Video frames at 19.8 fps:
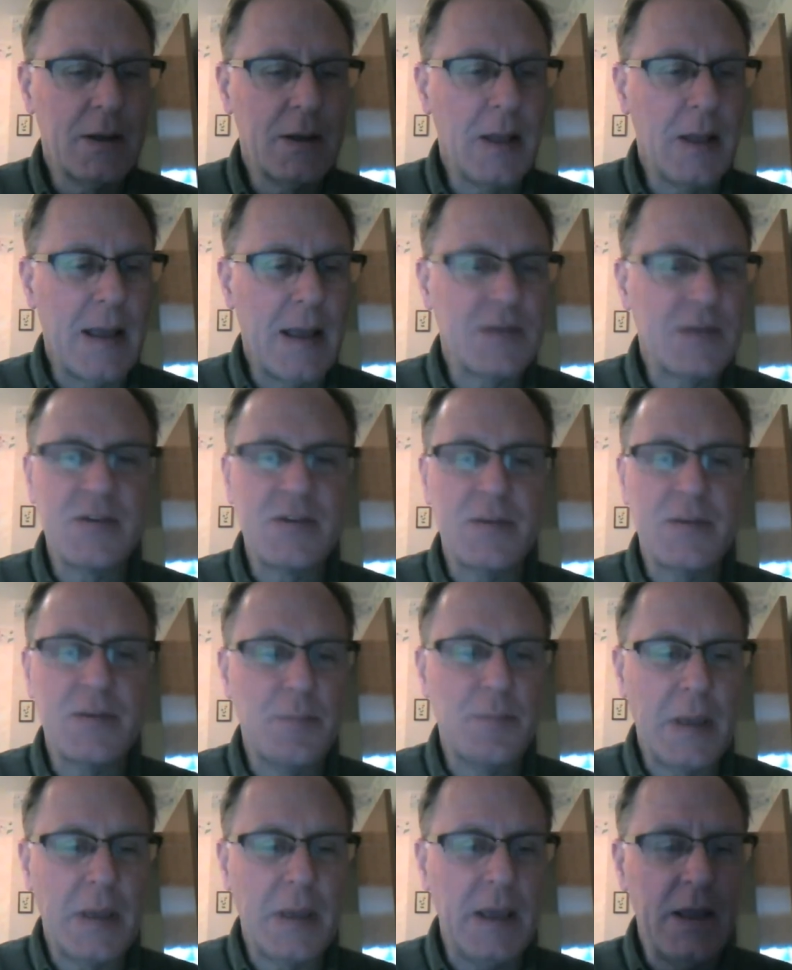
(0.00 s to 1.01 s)
last
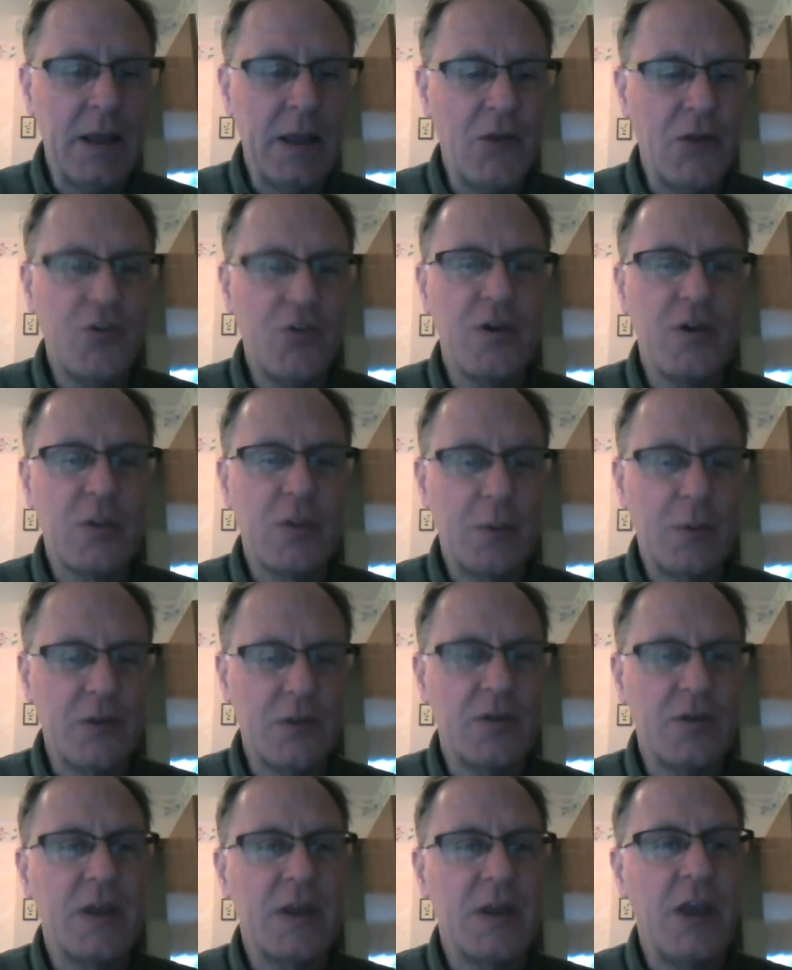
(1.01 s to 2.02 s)
page of the
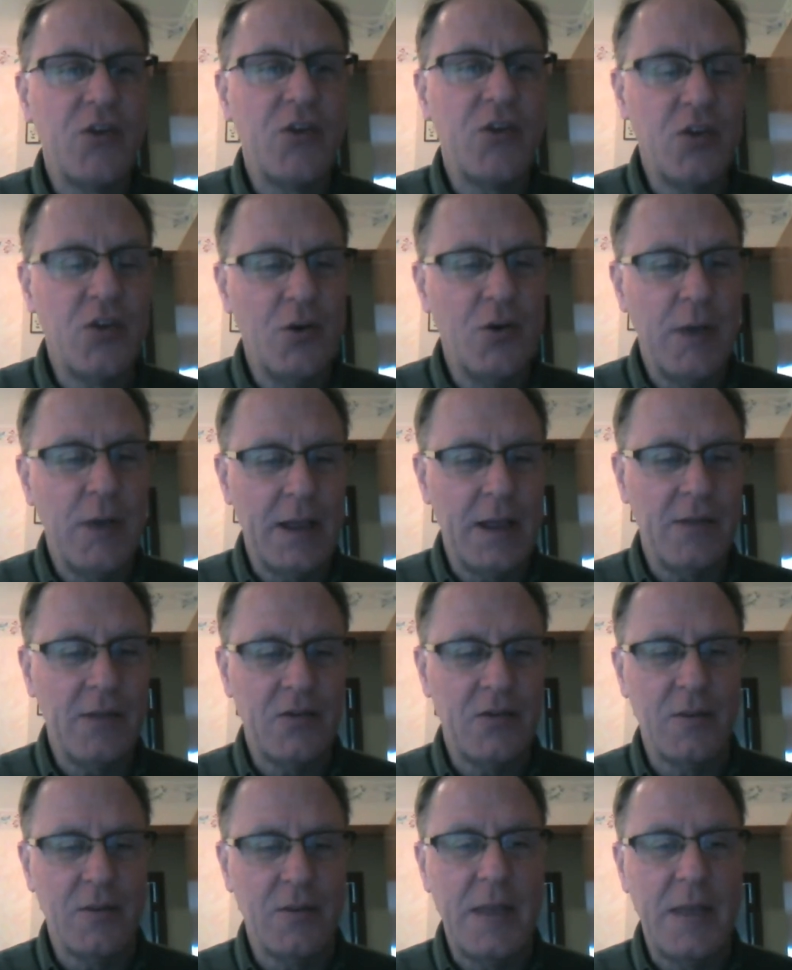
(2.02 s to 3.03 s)
presentation, you had some
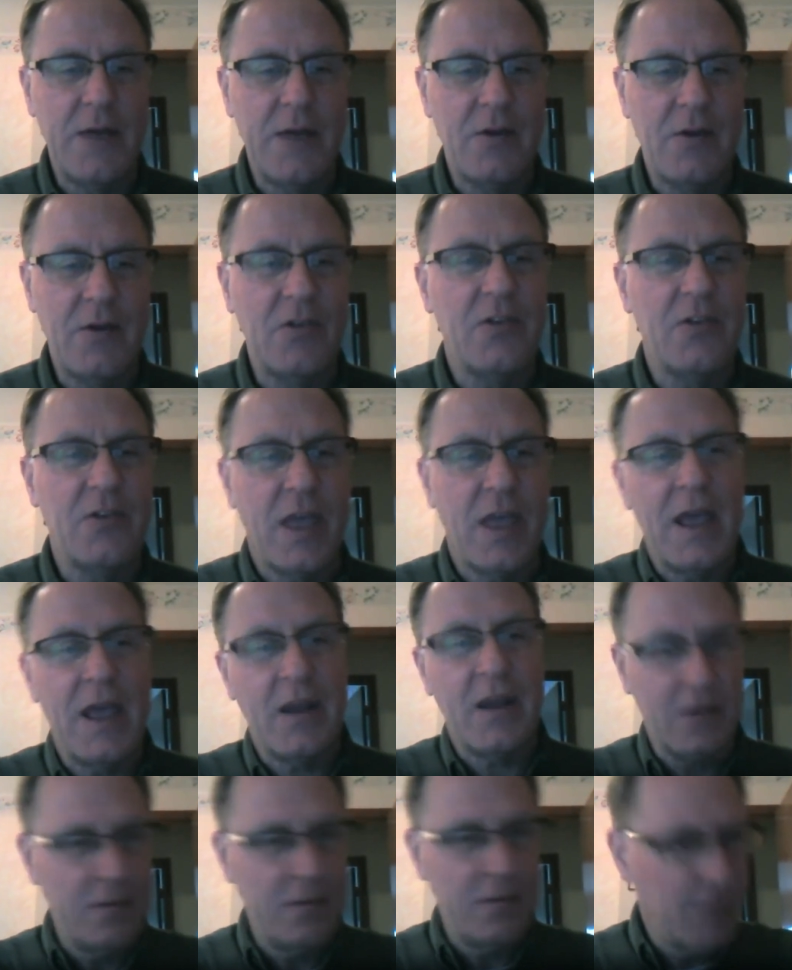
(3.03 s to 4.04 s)
addresses at
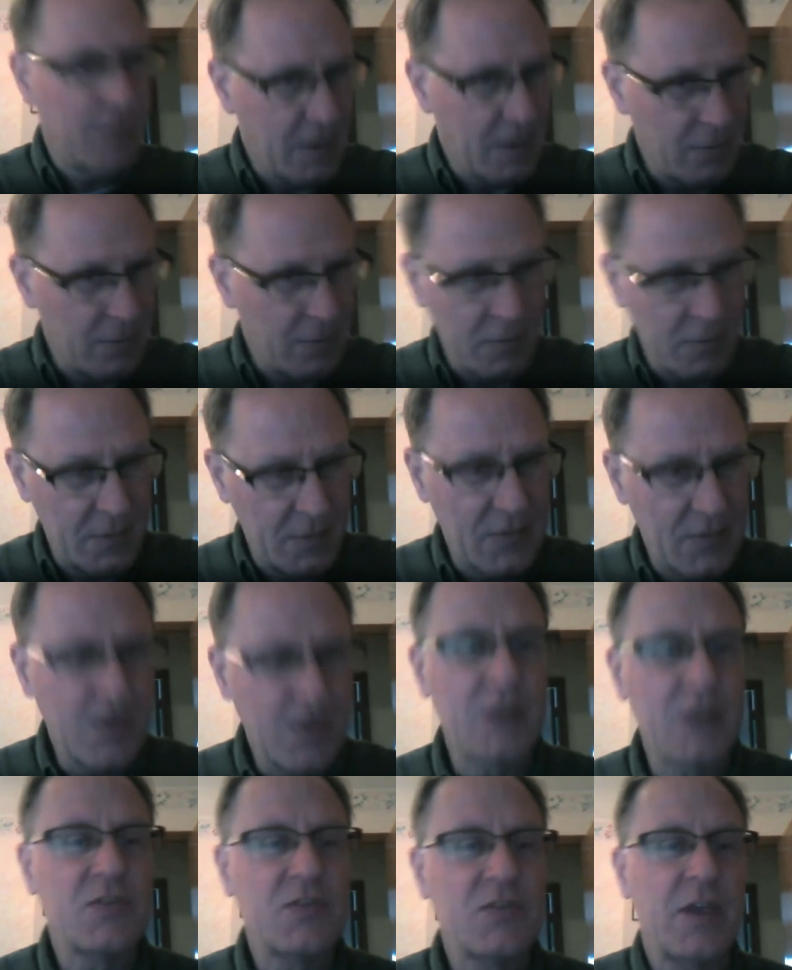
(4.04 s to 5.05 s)
and a
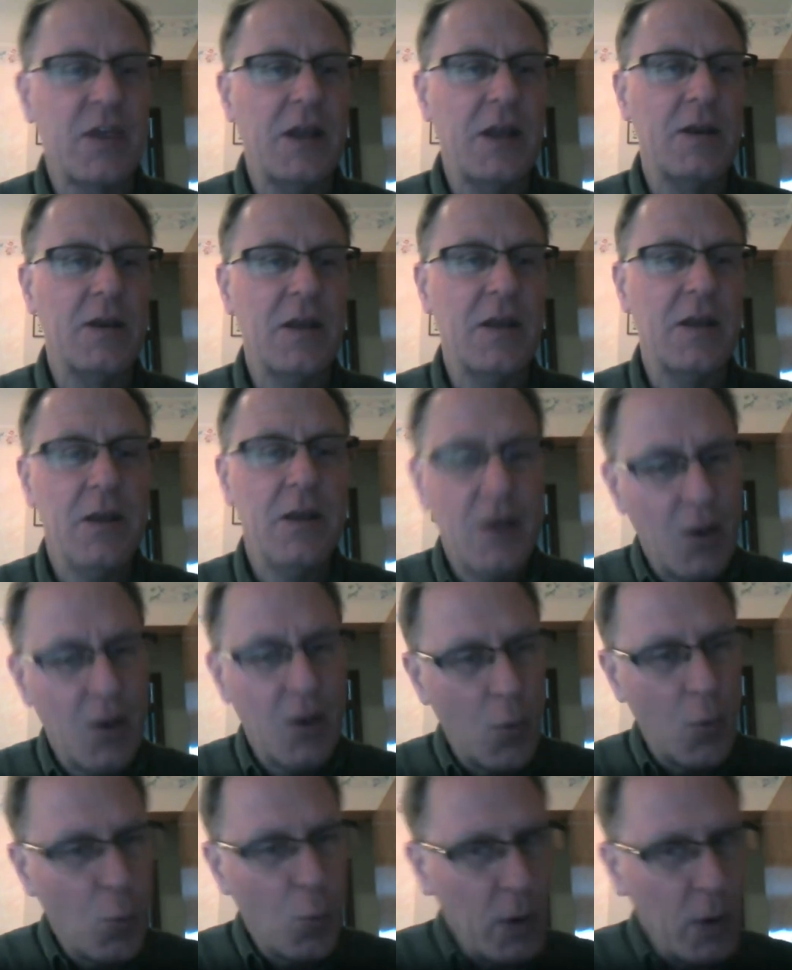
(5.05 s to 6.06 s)
site.
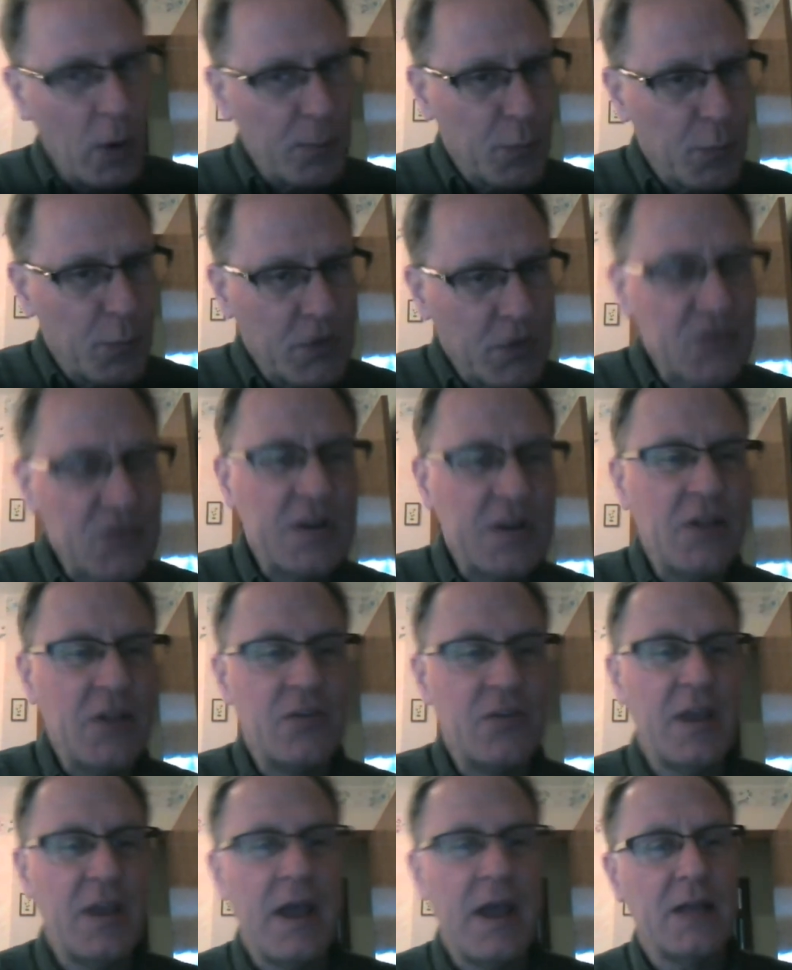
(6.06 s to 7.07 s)
What precedes the
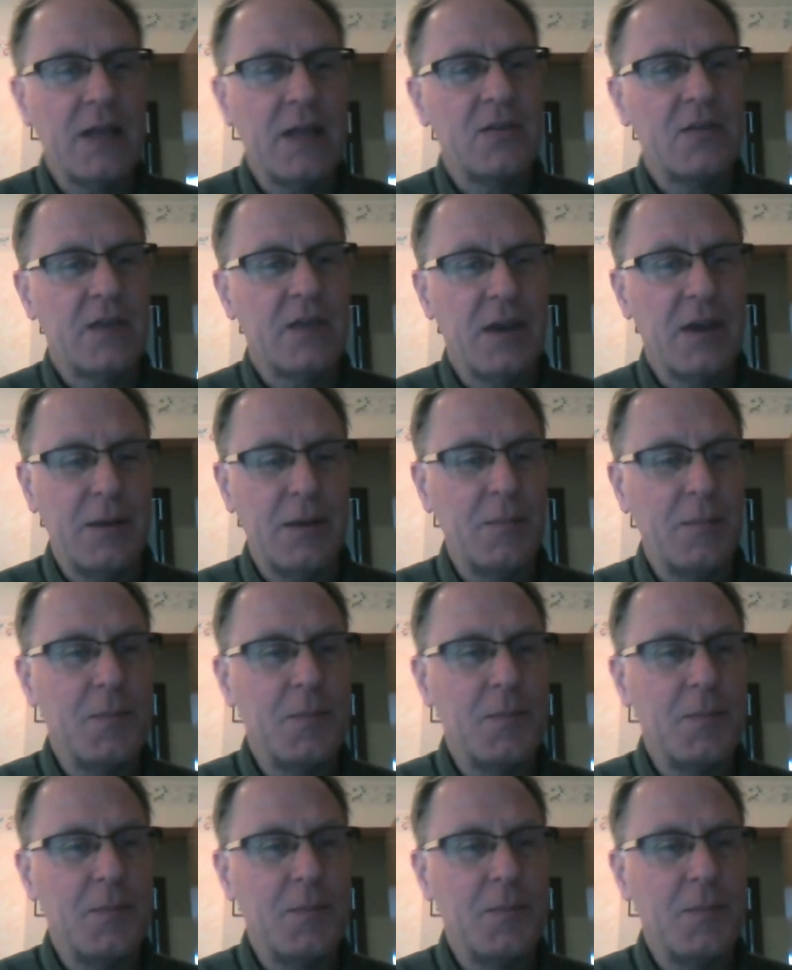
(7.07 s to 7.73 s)
at sign?